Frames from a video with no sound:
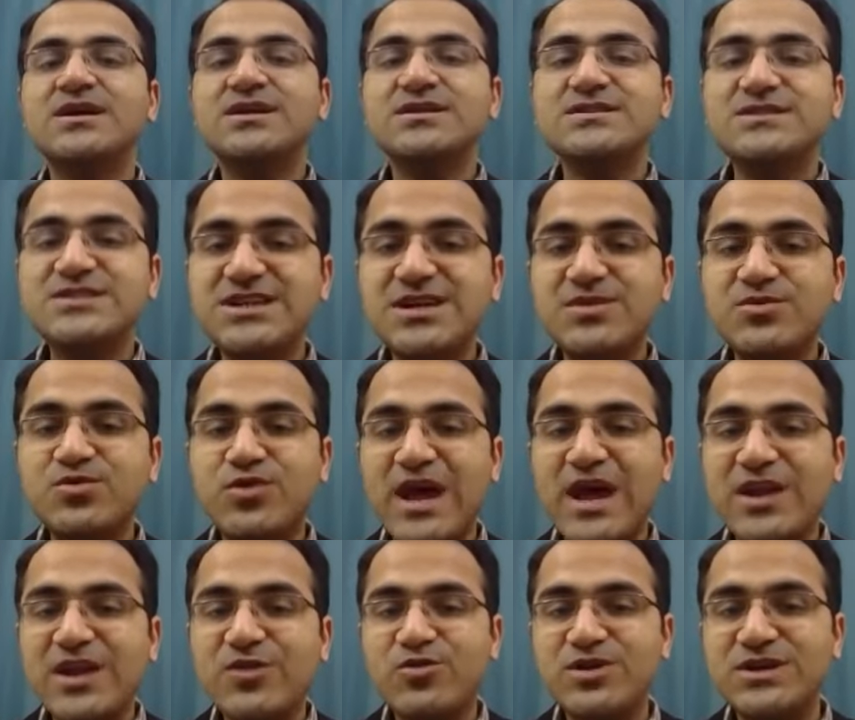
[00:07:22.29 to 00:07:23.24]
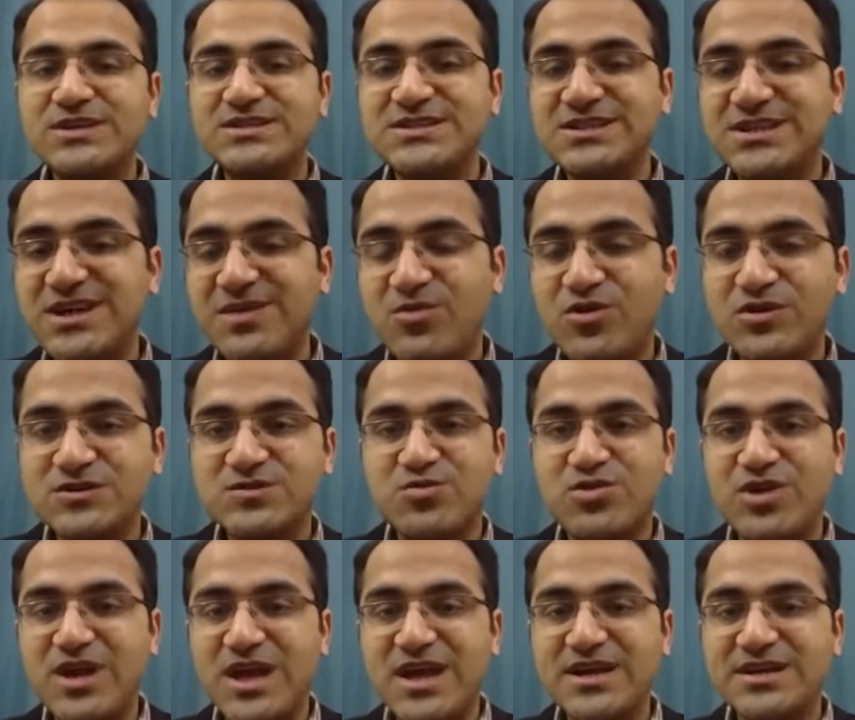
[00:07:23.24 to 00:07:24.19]
Serum, you calculate serum
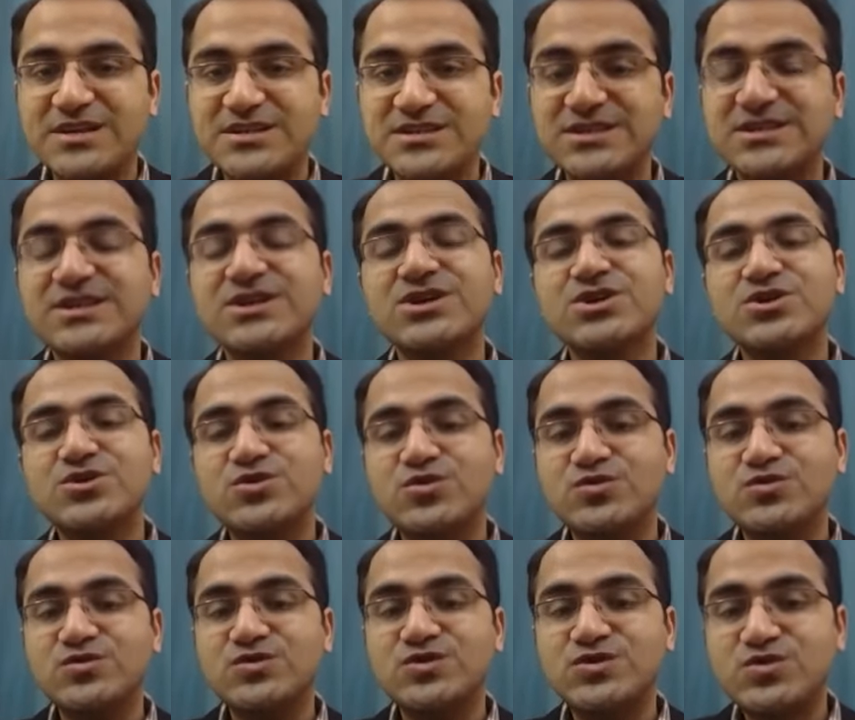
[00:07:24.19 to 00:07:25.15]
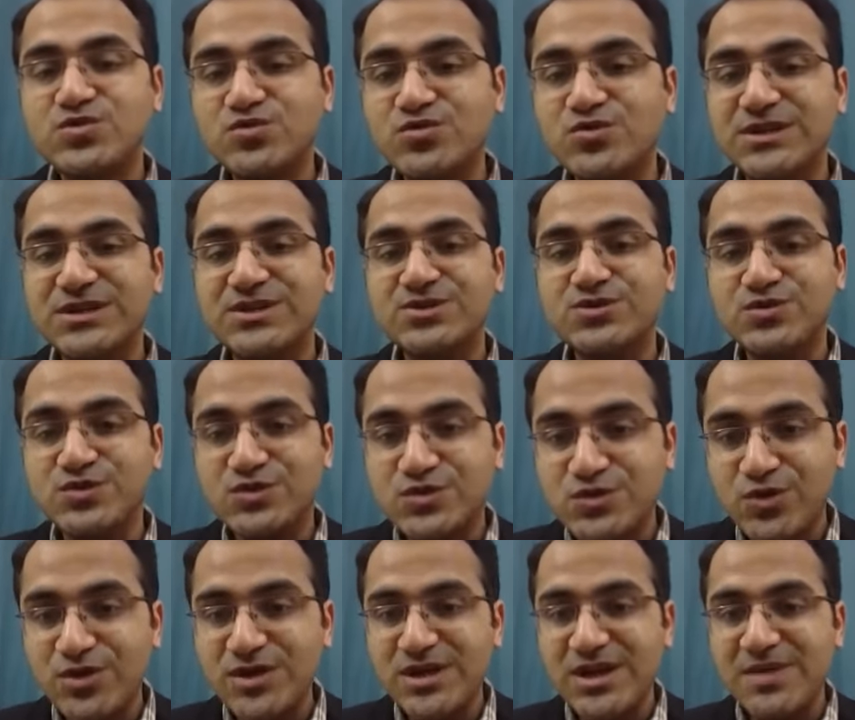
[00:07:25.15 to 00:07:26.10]
osmolarity through 2 into
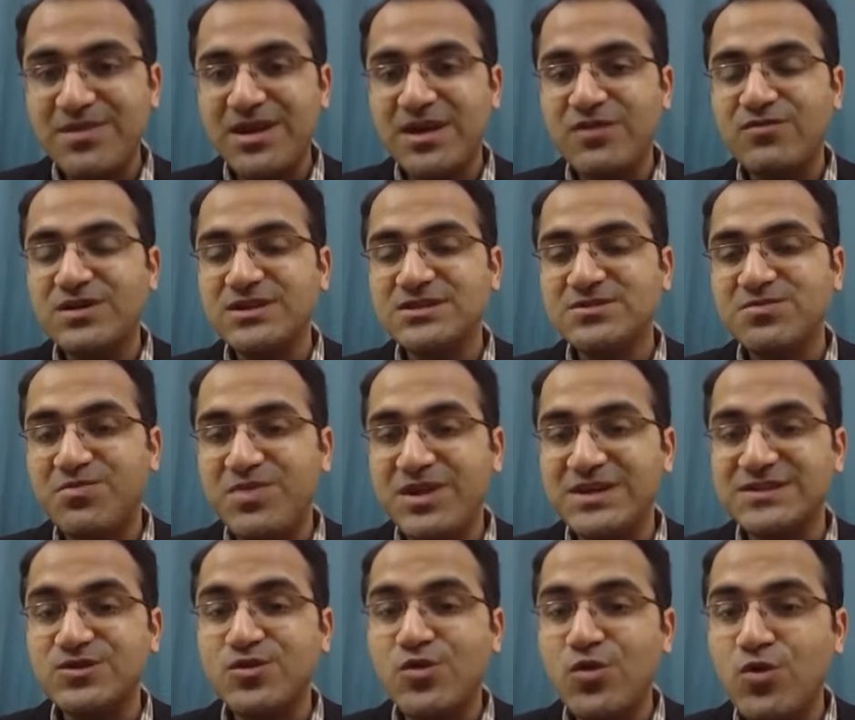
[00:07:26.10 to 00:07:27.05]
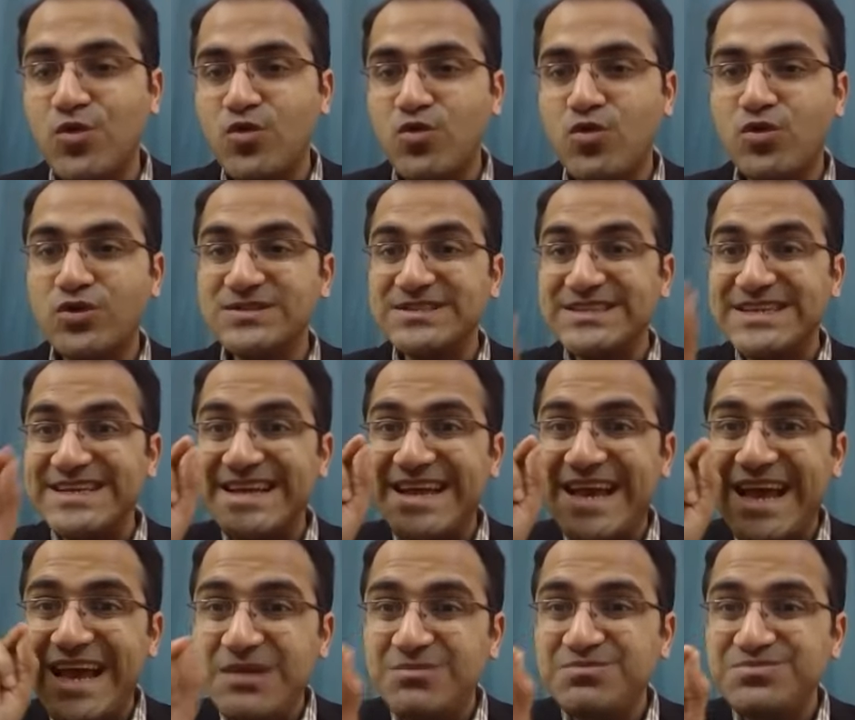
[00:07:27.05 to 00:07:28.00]
sodium levels plus glucose
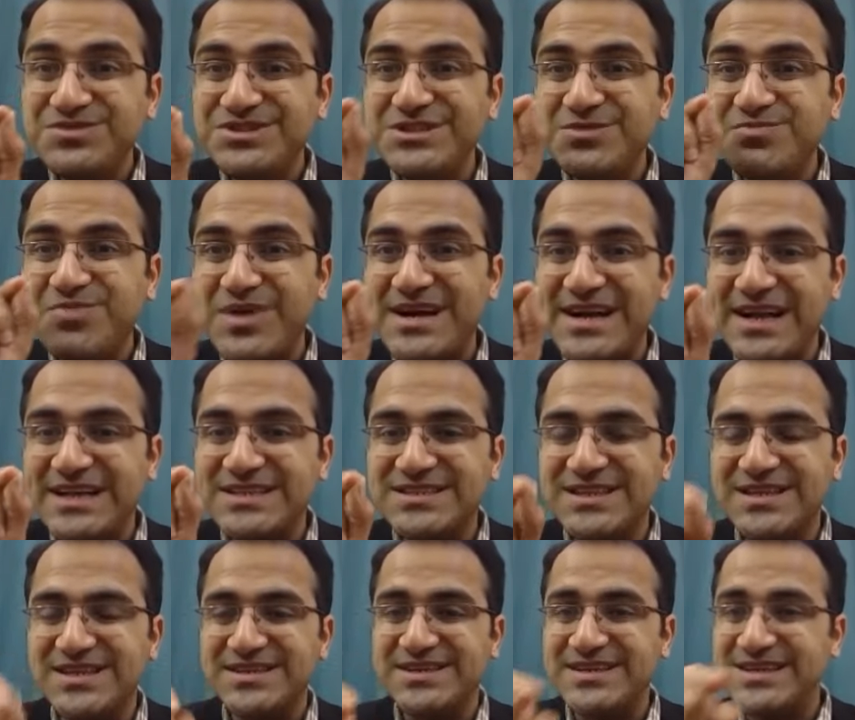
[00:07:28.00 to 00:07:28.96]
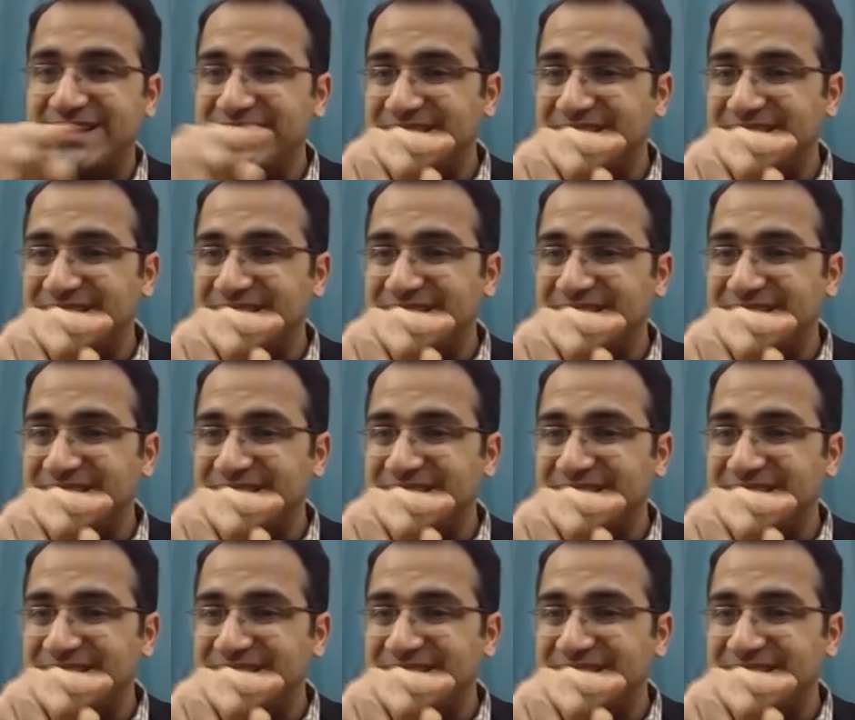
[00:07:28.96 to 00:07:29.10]
in mg per deciliter.